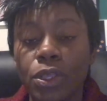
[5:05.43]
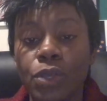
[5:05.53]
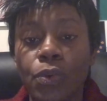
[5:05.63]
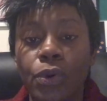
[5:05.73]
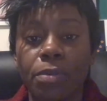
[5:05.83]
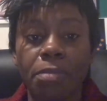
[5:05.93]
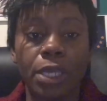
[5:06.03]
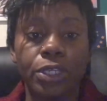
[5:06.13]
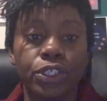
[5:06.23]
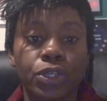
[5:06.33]
You want to
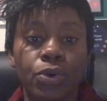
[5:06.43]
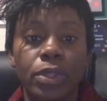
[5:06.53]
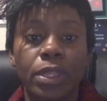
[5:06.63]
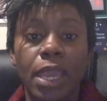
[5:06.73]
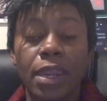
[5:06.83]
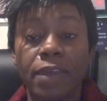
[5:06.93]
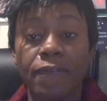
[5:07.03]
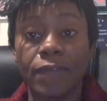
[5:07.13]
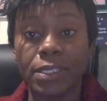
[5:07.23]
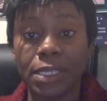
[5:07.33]
make sure that it
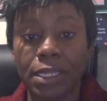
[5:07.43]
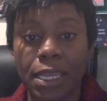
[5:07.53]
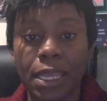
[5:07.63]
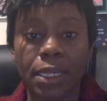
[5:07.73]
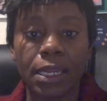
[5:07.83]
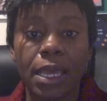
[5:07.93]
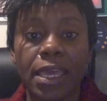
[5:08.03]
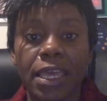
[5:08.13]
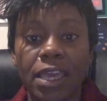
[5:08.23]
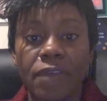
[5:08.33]
fits the
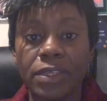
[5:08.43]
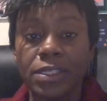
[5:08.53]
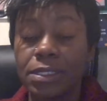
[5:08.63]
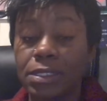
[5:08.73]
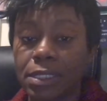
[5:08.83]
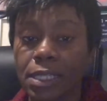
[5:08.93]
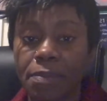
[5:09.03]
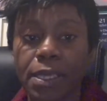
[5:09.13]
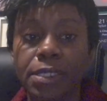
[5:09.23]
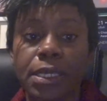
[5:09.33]
neckline, if it's slit,
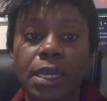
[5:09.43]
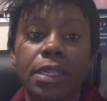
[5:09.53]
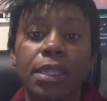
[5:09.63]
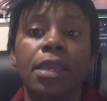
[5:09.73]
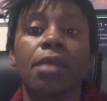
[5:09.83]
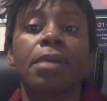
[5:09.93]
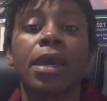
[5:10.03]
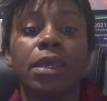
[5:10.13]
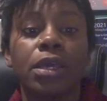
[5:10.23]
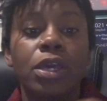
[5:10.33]
because you got to think
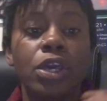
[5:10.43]
about it.